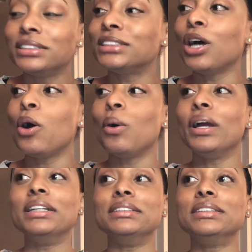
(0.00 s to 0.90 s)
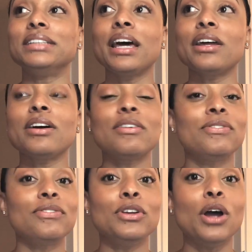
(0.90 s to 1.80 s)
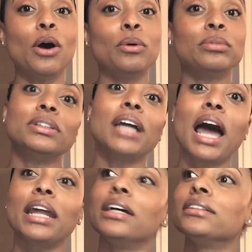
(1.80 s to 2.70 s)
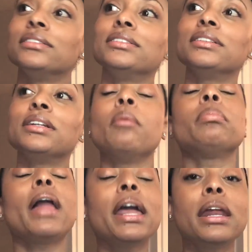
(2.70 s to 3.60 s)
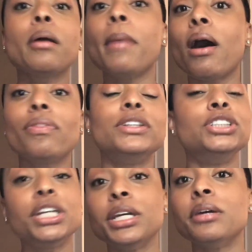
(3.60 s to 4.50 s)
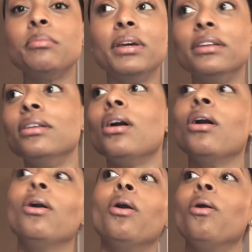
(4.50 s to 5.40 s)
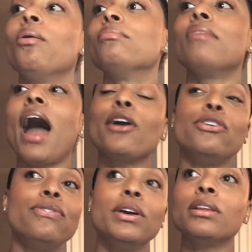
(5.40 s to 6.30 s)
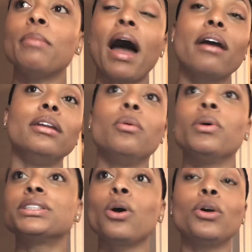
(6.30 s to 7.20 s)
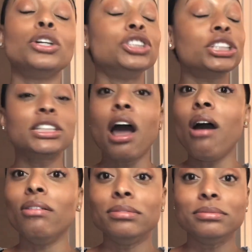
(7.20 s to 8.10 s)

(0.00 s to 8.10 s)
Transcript: So instead of, kind of complaining about the gym and how you feel about it and what's going on, just go.